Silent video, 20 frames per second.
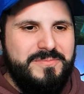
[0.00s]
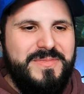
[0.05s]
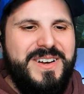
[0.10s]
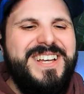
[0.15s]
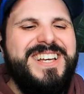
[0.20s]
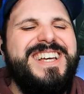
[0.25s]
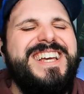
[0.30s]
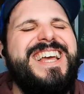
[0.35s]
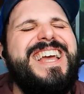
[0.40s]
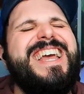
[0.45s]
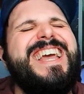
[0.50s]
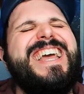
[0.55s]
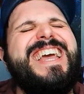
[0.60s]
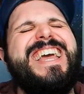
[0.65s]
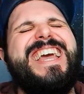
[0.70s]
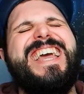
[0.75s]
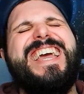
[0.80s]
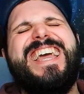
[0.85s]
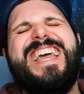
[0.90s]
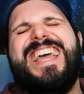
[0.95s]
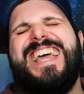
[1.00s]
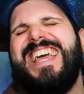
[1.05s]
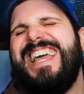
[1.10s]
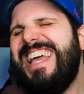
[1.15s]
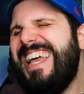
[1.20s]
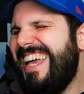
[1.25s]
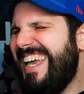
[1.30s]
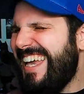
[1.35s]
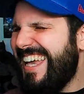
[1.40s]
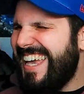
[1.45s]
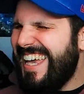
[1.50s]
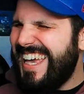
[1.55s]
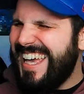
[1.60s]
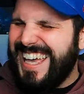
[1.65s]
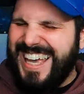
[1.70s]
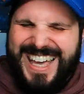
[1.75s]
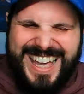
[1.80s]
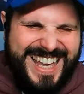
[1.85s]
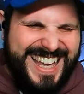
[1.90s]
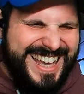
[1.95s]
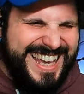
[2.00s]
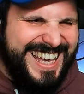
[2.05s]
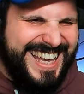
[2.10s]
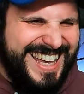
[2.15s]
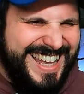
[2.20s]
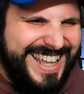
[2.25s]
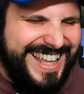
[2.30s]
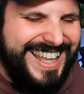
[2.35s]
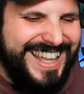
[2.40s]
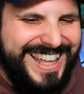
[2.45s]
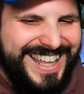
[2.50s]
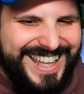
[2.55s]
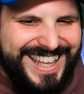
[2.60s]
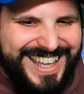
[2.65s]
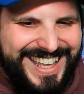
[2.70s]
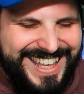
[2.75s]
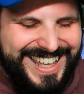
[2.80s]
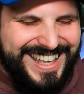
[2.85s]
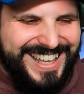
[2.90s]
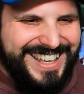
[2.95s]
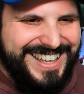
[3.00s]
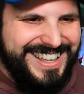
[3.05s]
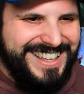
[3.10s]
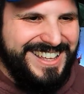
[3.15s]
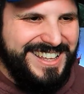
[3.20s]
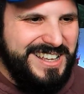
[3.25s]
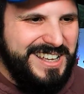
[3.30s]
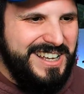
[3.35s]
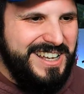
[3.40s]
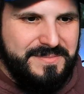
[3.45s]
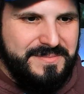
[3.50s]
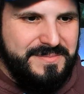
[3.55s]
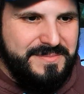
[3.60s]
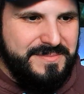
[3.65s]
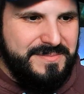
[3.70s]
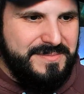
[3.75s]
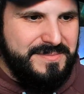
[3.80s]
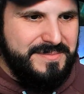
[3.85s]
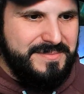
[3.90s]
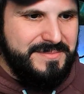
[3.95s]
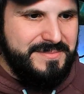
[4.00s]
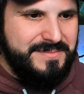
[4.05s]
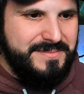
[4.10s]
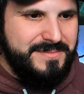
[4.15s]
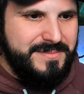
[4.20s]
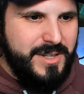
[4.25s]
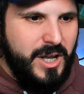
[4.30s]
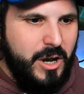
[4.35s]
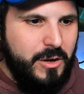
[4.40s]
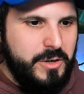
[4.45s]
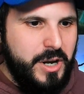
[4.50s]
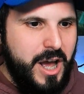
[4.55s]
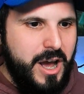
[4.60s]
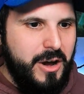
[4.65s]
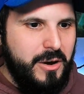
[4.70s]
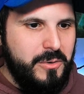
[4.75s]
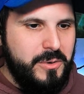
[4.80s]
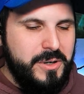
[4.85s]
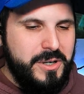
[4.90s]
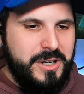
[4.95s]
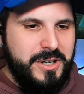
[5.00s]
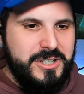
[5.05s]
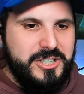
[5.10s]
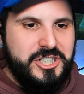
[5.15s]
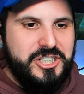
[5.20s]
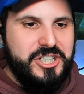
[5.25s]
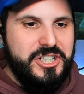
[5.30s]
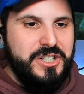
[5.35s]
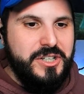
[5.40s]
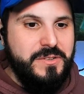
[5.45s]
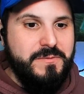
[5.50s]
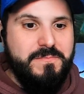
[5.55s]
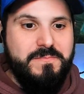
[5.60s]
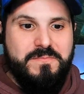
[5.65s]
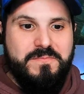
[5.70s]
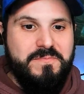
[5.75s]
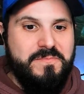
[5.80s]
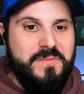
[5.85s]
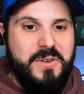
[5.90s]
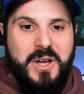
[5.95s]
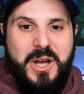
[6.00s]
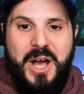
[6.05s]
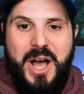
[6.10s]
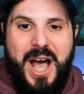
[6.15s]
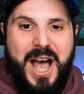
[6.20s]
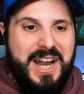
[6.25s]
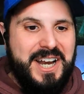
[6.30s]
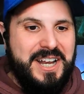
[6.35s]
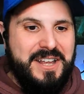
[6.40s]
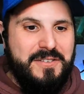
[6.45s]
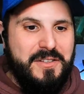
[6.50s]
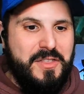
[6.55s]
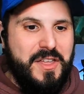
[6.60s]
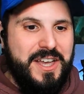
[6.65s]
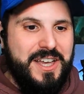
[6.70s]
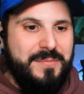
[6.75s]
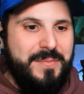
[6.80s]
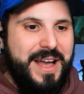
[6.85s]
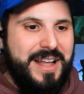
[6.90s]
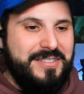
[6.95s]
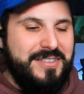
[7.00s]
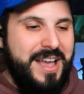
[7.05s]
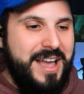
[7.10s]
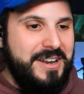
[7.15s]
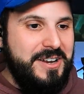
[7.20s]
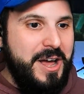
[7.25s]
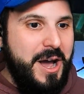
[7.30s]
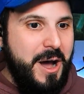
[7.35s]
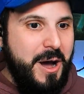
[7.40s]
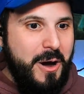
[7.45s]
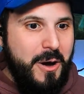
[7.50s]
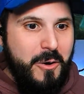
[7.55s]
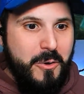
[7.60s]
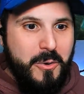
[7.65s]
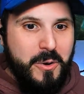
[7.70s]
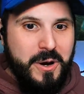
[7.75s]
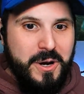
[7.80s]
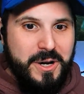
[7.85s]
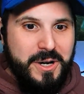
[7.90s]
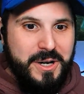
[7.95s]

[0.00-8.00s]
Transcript: Still doing that. Wow. Oh no. Oh, no. Shit. I didn't even think about that. No.